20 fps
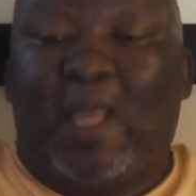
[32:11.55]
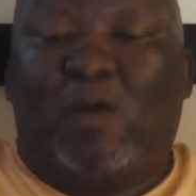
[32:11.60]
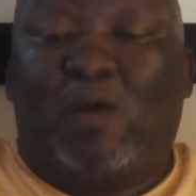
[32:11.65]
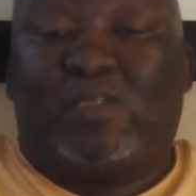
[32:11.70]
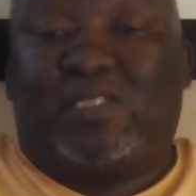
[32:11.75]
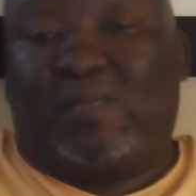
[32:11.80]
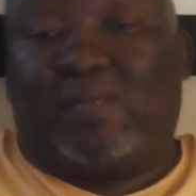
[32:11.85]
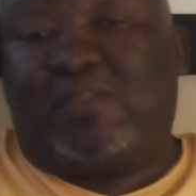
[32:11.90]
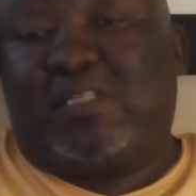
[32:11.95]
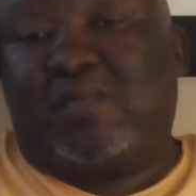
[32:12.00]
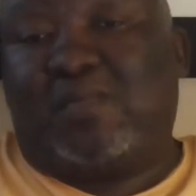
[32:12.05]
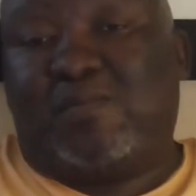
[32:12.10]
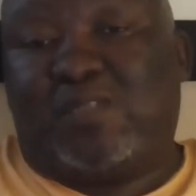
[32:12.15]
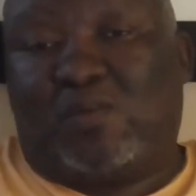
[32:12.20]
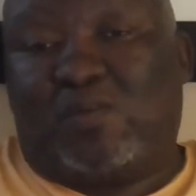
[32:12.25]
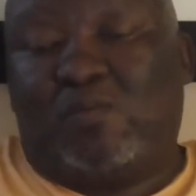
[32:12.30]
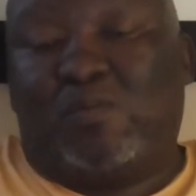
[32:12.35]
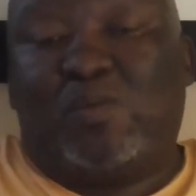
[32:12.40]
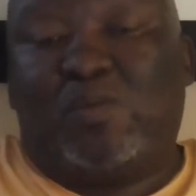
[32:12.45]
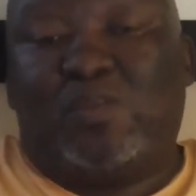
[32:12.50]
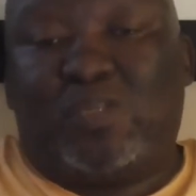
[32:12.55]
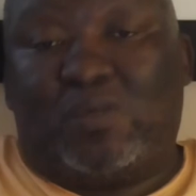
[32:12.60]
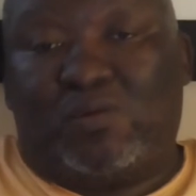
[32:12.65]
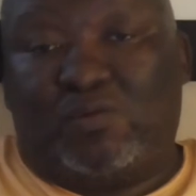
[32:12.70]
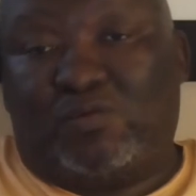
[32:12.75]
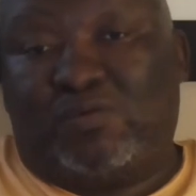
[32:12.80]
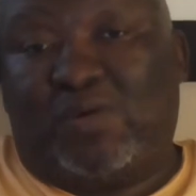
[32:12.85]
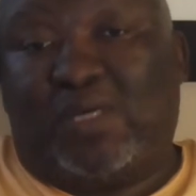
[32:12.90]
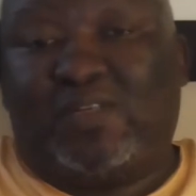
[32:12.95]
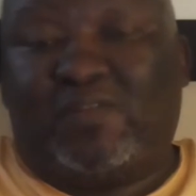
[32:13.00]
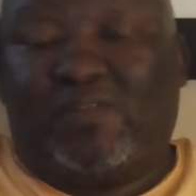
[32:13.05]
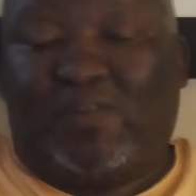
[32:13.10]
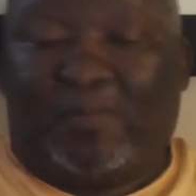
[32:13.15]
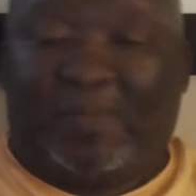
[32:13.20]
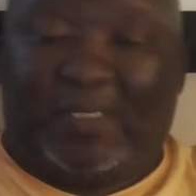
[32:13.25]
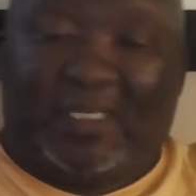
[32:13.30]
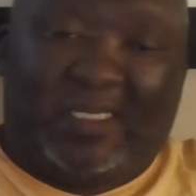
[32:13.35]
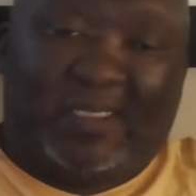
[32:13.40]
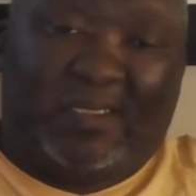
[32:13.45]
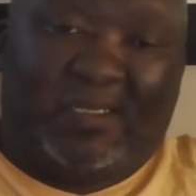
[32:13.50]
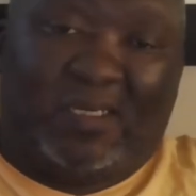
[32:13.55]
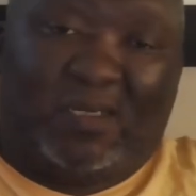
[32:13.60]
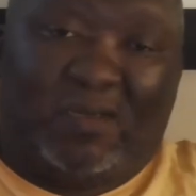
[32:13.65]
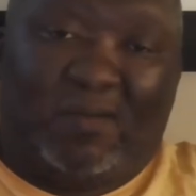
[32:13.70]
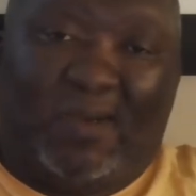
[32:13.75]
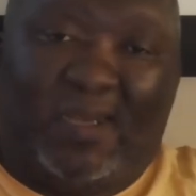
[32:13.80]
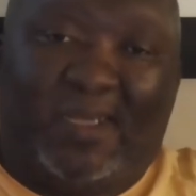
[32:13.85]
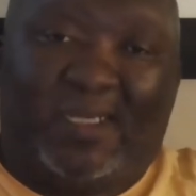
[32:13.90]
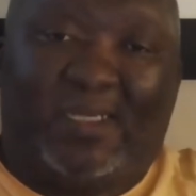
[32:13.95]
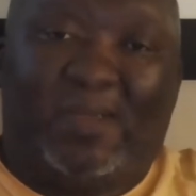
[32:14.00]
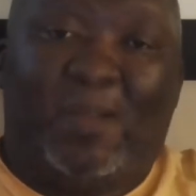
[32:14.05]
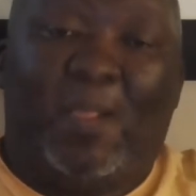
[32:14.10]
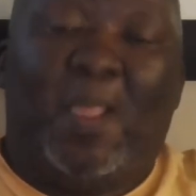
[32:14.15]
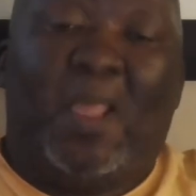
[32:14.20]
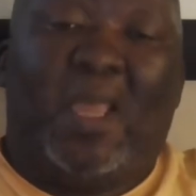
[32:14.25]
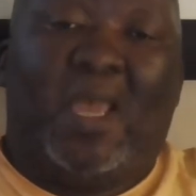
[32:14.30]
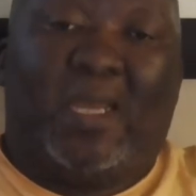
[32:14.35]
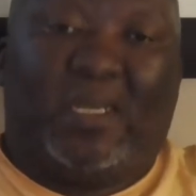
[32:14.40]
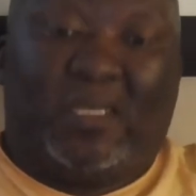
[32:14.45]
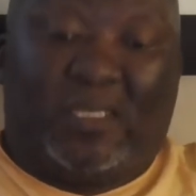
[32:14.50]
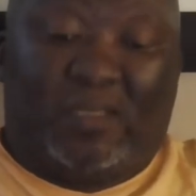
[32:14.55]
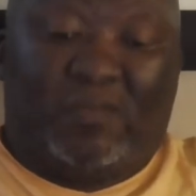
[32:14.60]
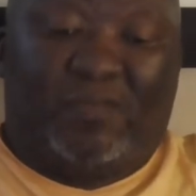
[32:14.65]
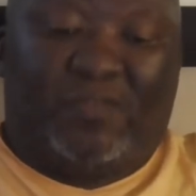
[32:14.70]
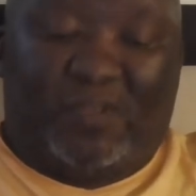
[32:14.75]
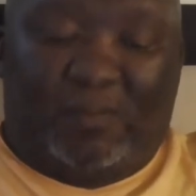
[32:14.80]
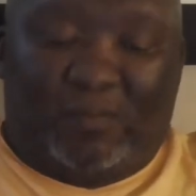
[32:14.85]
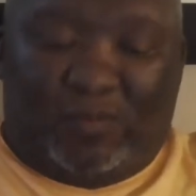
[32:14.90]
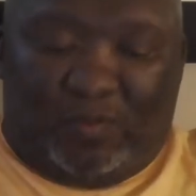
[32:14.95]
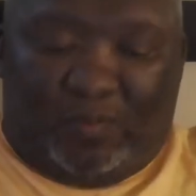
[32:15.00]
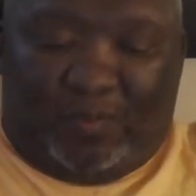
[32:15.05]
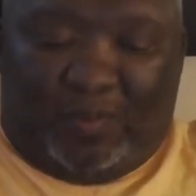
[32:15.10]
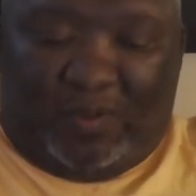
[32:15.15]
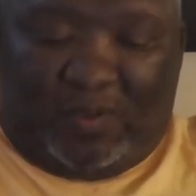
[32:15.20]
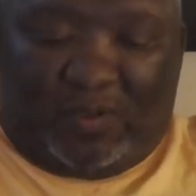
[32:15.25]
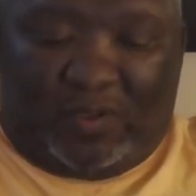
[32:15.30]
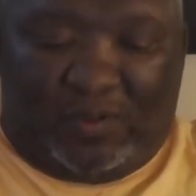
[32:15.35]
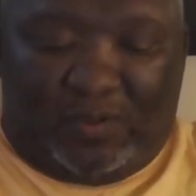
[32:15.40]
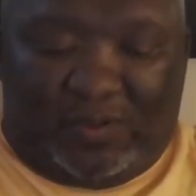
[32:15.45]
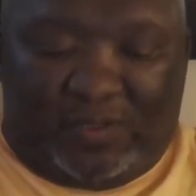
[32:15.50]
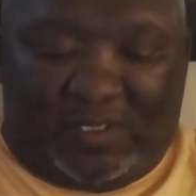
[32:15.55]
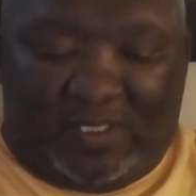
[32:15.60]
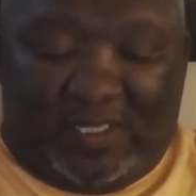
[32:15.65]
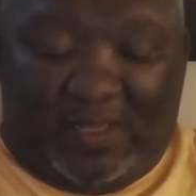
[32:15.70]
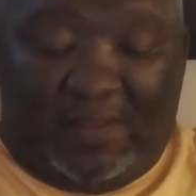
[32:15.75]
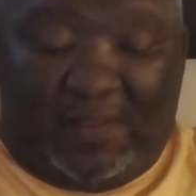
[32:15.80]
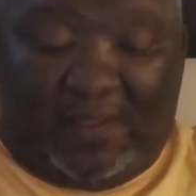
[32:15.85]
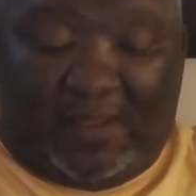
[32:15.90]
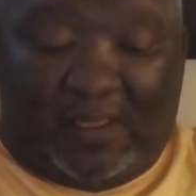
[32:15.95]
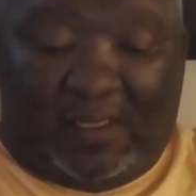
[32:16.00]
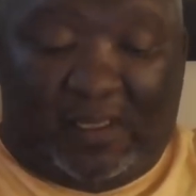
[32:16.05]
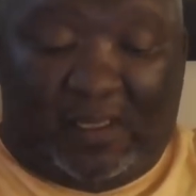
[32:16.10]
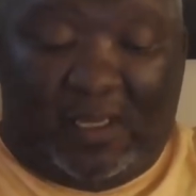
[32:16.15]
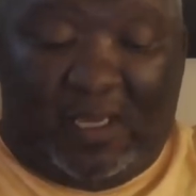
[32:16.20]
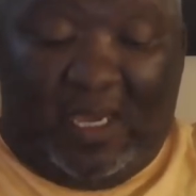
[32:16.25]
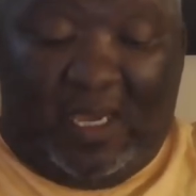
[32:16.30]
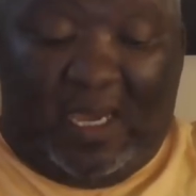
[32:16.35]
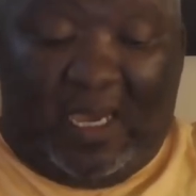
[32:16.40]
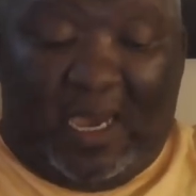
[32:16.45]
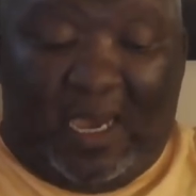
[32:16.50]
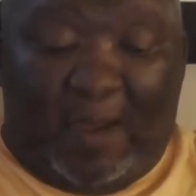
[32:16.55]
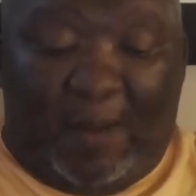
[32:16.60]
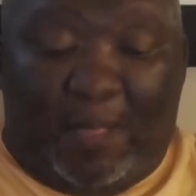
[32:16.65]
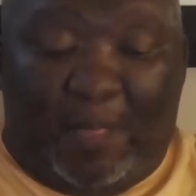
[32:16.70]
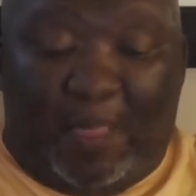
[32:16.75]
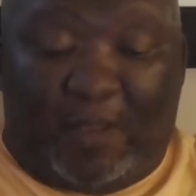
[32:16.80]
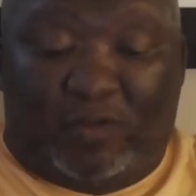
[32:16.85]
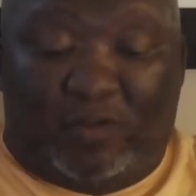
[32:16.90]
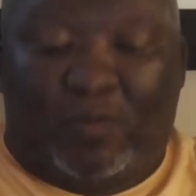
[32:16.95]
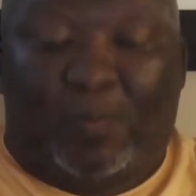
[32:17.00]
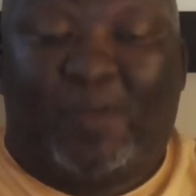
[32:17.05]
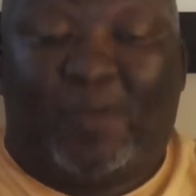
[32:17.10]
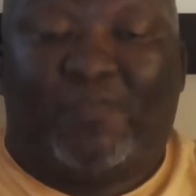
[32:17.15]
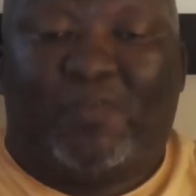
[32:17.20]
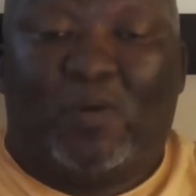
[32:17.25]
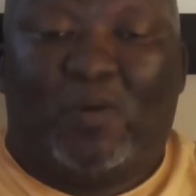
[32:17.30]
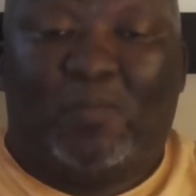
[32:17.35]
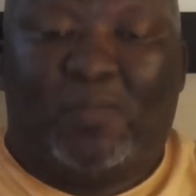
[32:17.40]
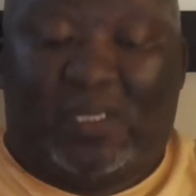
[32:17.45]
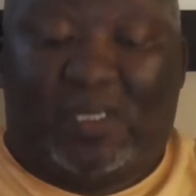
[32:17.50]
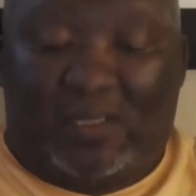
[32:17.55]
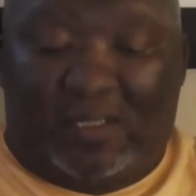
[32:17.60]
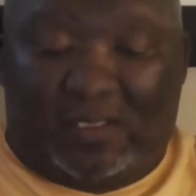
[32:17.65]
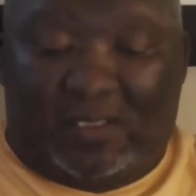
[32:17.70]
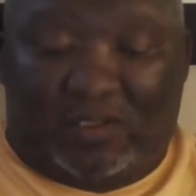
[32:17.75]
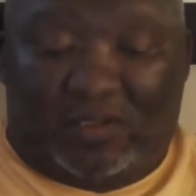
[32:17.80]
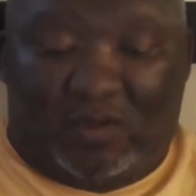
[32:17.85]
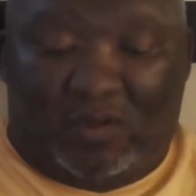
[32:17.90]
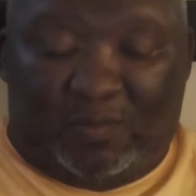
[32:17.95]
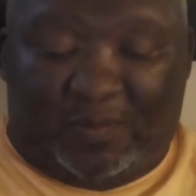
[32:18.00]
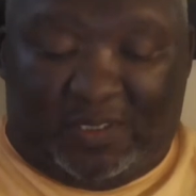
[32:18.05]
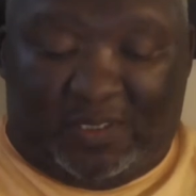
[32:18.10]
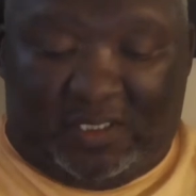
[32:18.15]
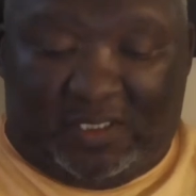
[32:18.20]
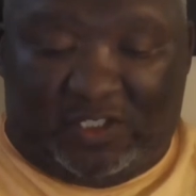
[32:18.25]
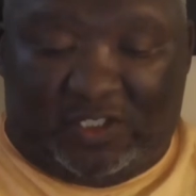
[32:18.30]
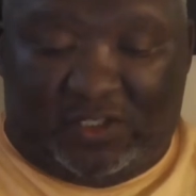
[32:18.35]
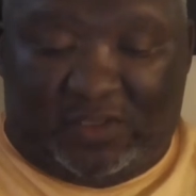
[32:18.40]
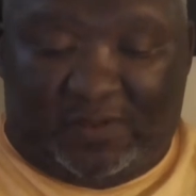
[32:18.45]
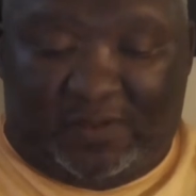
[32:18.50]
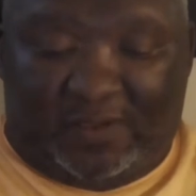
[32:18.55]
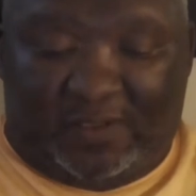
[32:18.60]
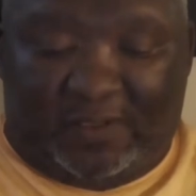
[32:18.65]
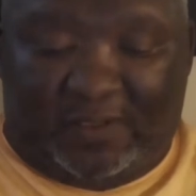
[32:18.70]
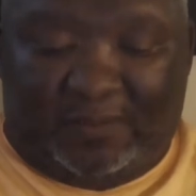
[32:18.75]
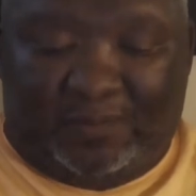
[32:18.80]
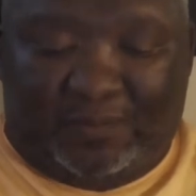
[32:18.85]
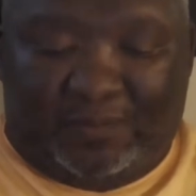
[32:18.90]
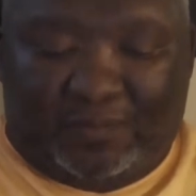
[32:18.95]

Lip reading: Or sometimes a composer would write for a particular choir and give them to produce in the to perform in these competitions.